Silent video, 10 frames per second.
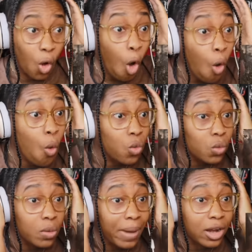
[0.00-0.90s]
Oh,
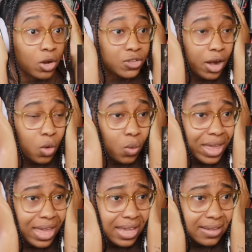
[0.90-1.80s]
my girl's got her
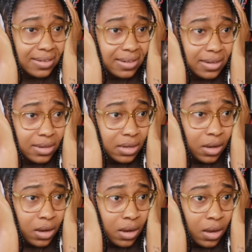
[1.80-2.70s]
wings.
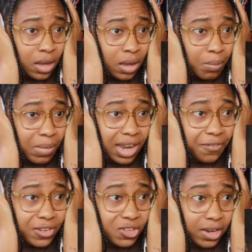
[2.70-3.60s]

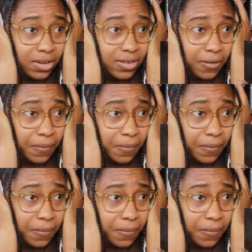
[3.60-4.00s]
Maleficent.